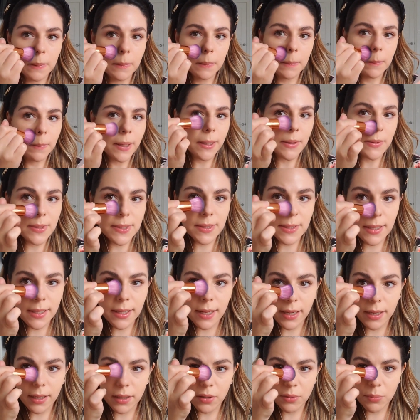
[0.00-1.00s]
But you see
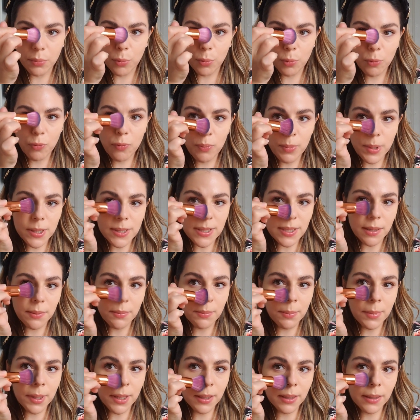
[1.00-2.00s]
like the movements I'm
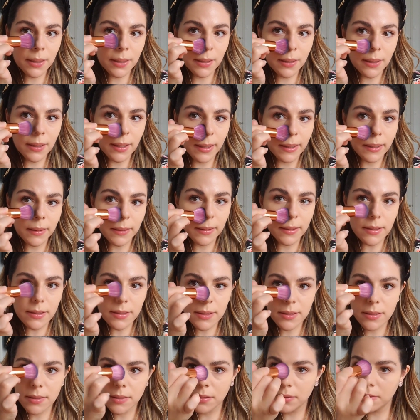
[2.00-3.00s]
making like
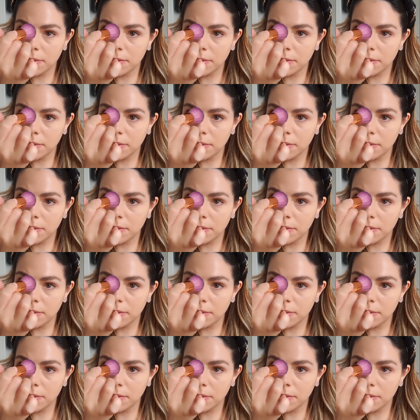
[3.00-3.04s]
this.